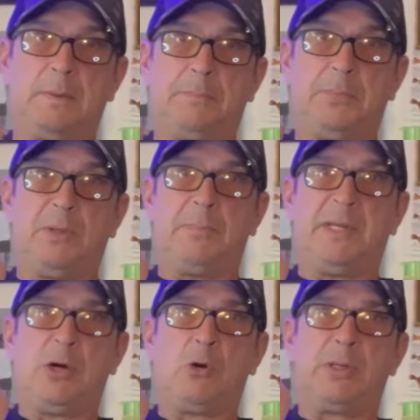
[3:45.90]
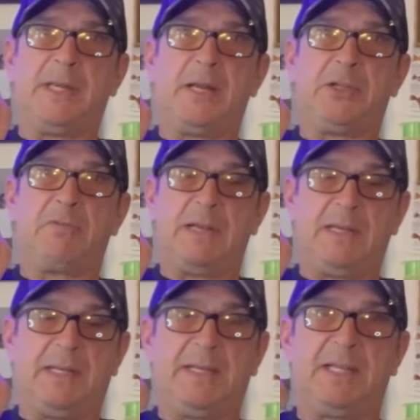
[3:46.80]
Put a minnow on there, you're ready
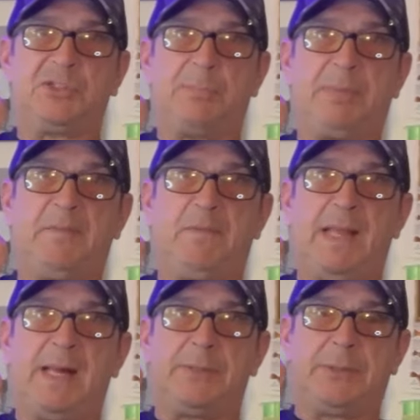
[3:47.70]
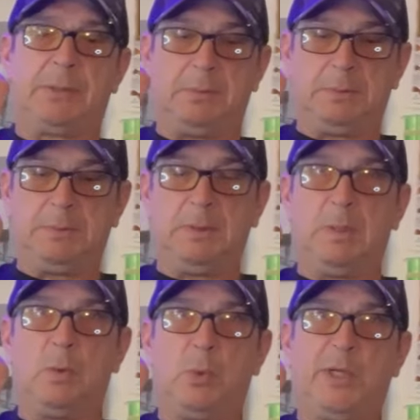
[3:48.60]
to catch some big flounder,
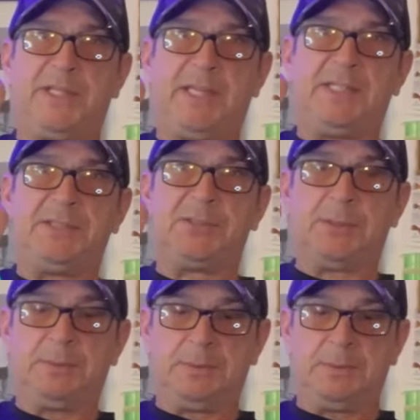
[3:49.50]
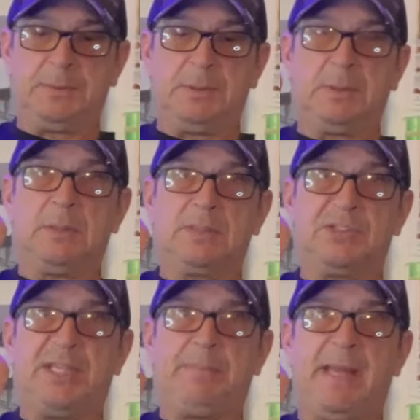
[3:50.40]
weakies,
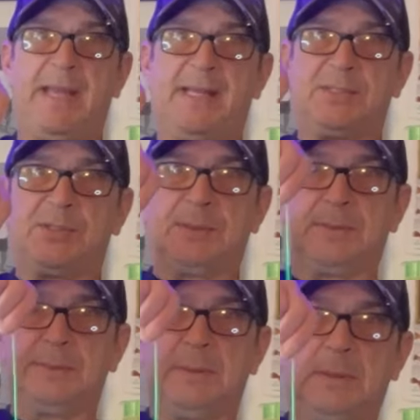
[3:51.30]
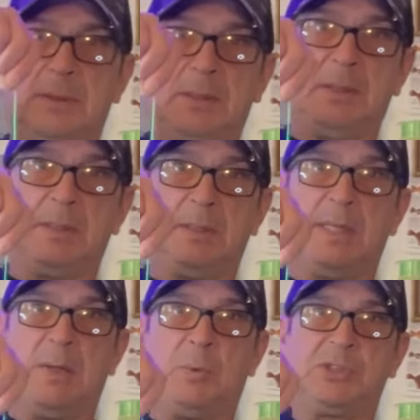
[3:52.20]
sea bass.
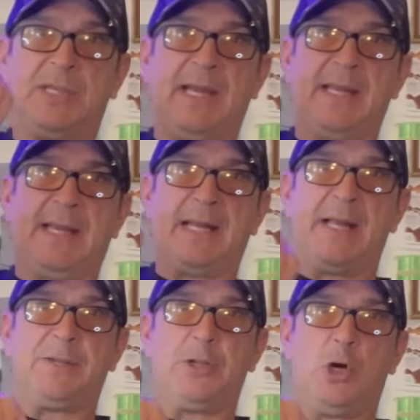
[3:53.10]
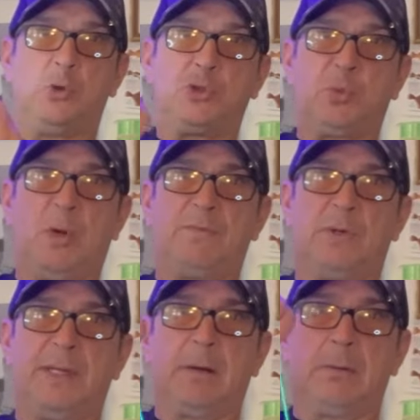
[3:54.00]
And once again, I got no swivel
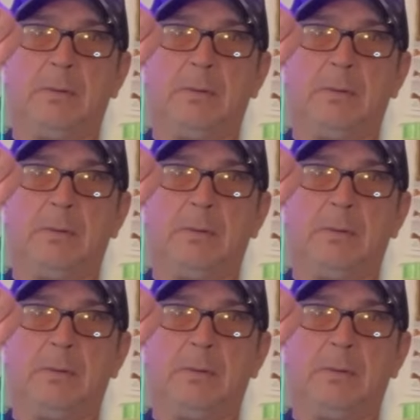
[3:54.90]
here.